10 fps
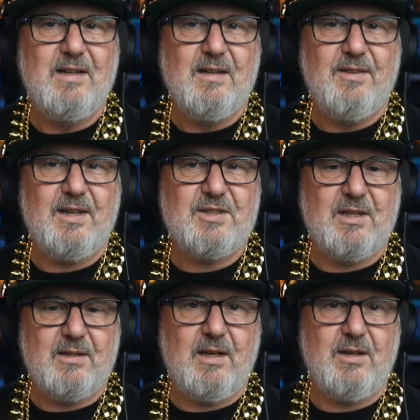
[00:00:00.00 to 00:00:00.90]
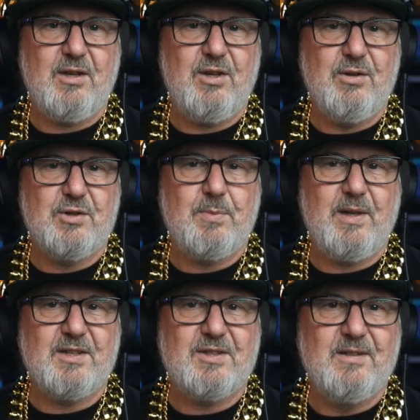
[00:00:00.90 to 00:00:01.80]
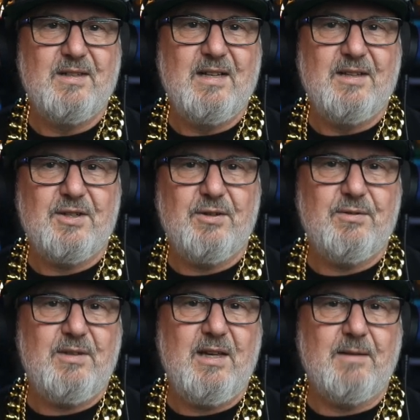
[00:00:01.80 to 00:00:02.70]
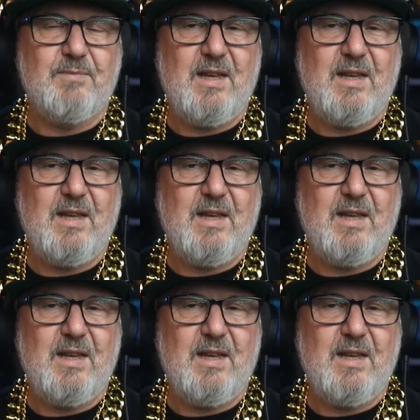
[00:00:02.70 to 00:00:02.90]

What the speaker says: that's a huge plus. So yeah,